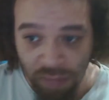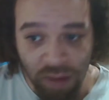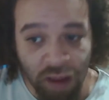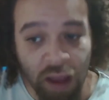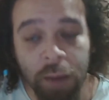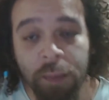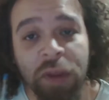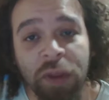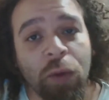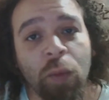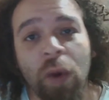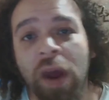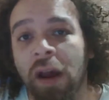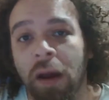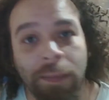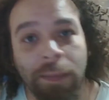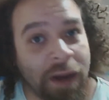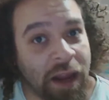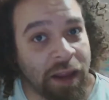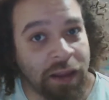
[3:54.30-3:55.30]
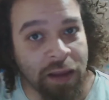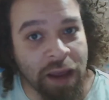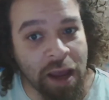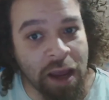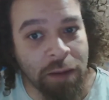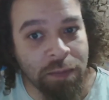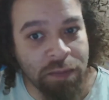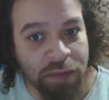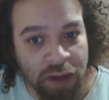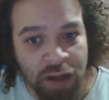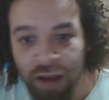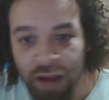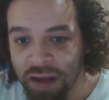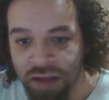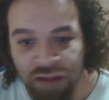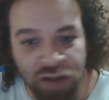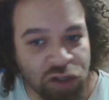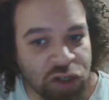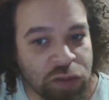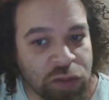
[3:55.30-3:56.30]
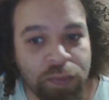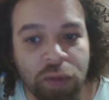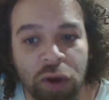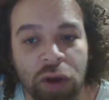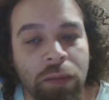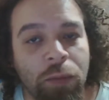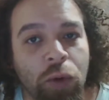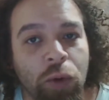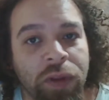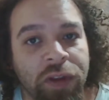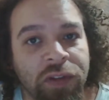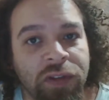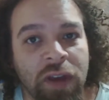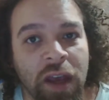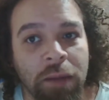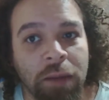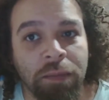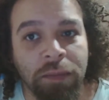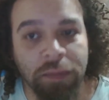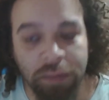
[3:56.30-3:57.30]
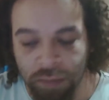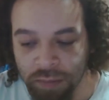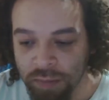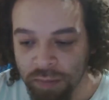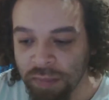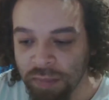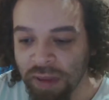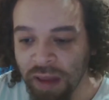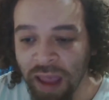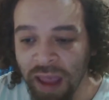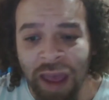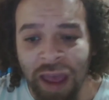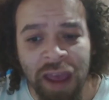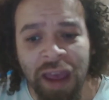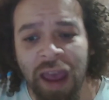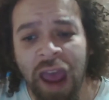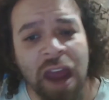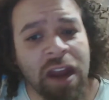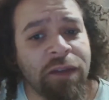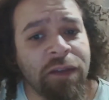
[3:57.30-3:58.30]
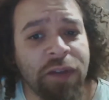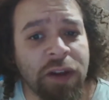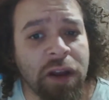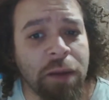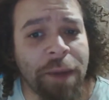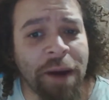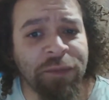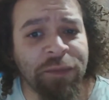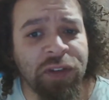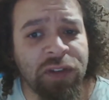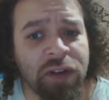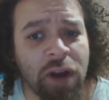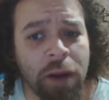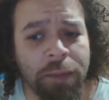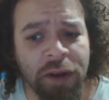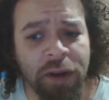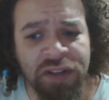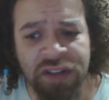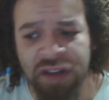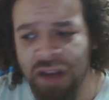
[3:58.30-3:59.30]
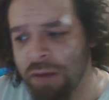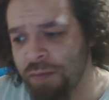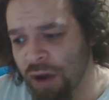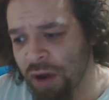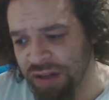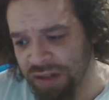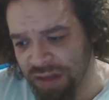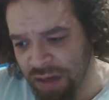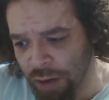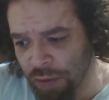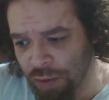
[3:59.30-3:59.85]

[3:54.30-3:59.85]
But the way I play the game is I just put them all the same. And if in a month's time I see my sales